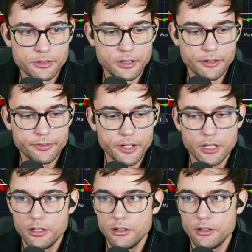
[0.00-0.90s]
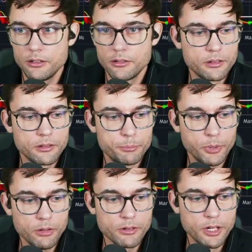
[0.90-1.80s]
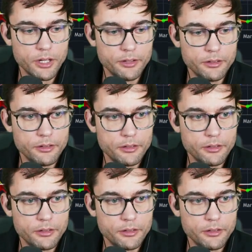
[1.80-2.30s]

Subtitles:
freaking bull run.